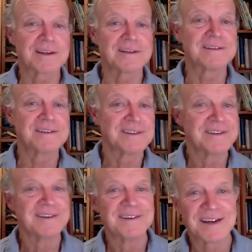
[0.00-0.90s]

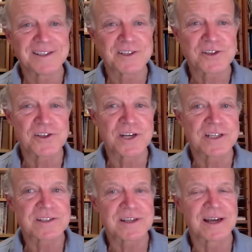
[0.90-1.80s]
I'd
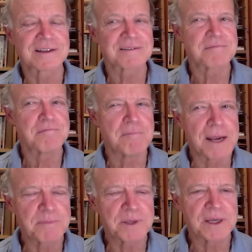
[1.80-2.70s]
suggest that
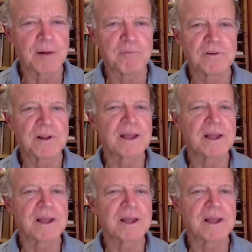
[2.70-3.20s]
might be helpful,